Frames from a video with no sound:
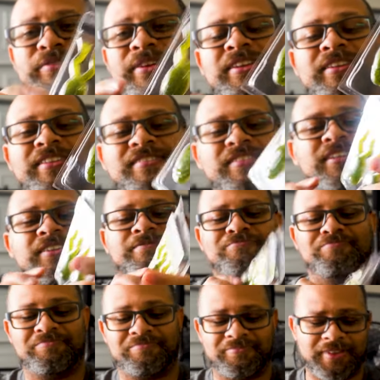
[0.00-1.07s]
realistic.
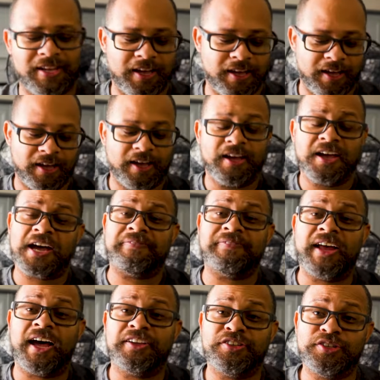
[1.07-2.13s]
I've
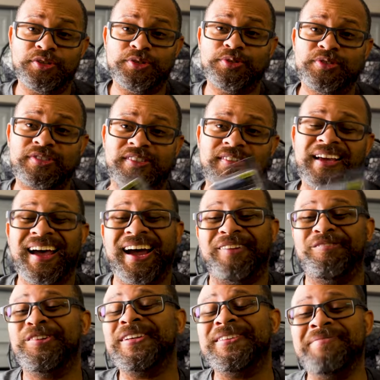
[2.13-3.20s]

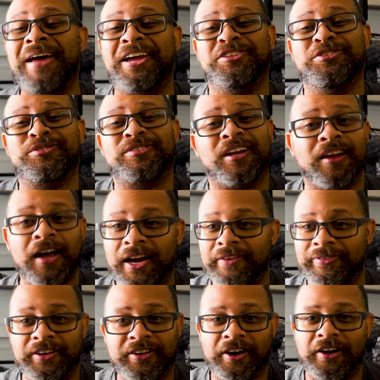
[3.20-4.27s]
really not used a lot
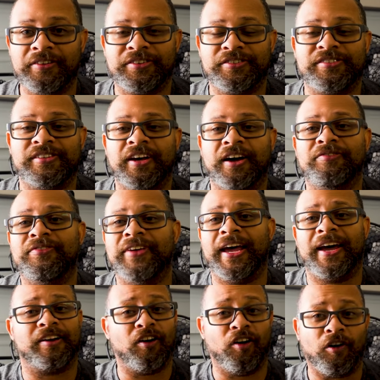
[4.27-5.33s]
of Lunker Hunter stuff
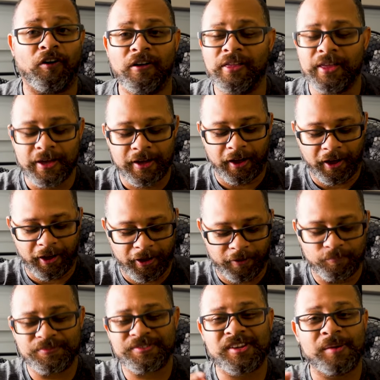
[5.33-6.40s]
at all.
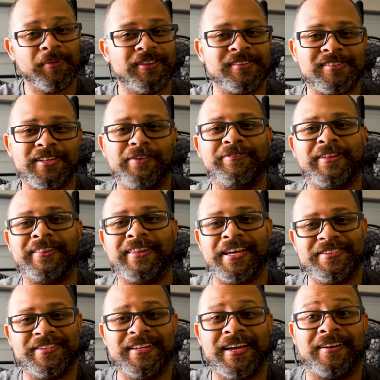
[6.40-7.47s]
Some of the stuff that they
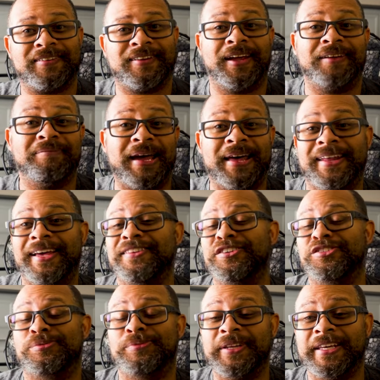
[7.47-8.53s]
see, I was like, man, that
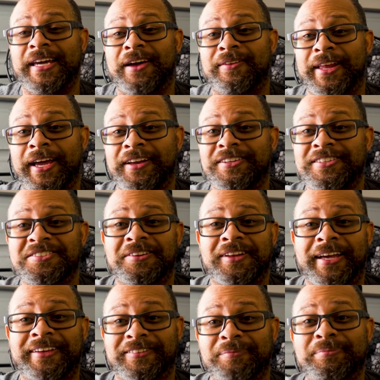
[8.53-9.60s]
looks really outlandish,
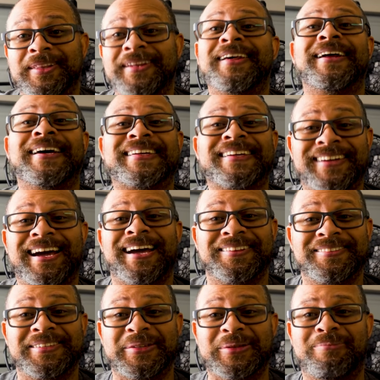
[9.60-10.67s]
like something that I could kind
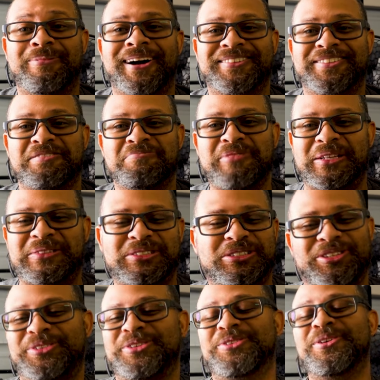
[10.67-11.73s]
of see in the box I'm about to
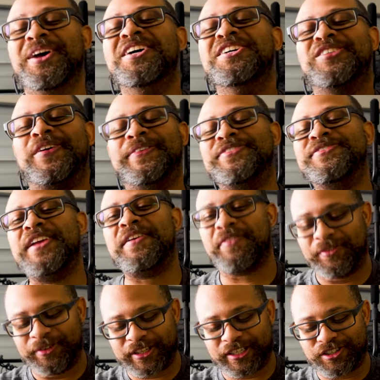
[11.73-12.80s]
show you. So I just never
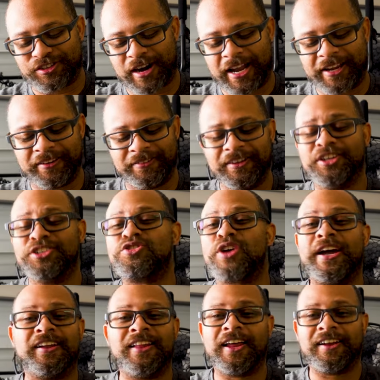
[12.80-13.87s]
really tried
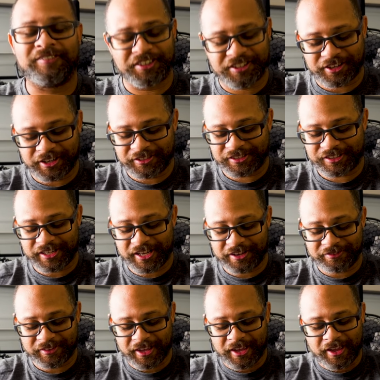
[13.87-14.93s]
a lot of Lunker Hunter
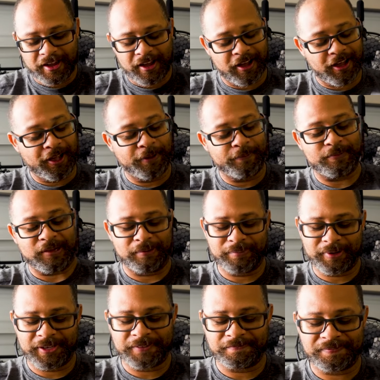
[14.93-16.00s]
stuff.
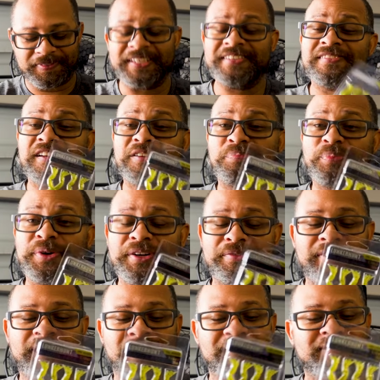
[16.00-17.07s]
But these look pretty
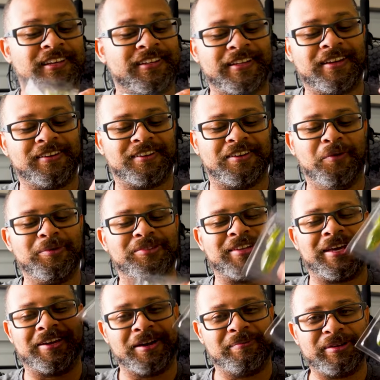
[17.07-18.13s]
realistic. They look almost
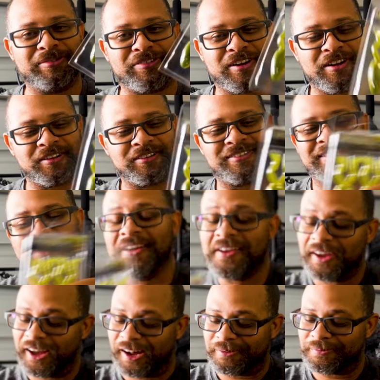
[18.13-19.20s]
like gummy frogs.
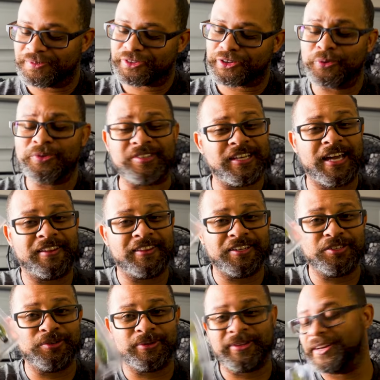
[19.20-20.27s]
So we'll see how they
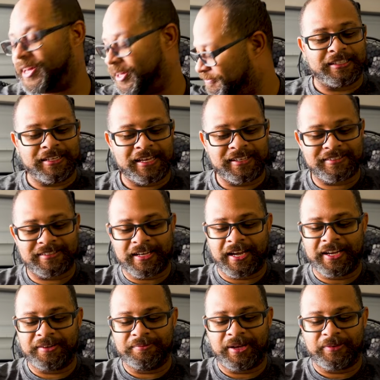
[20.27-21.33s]
do with the net. The next
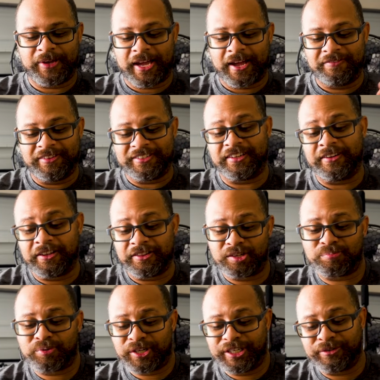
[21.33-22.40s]
item that we have is another
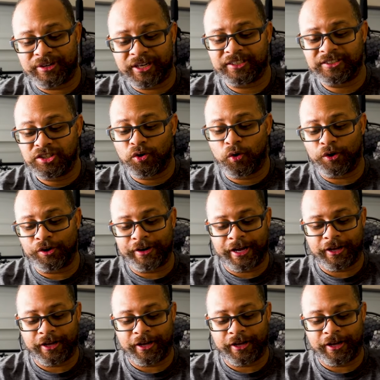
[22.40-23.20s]
pre-rigged 1/4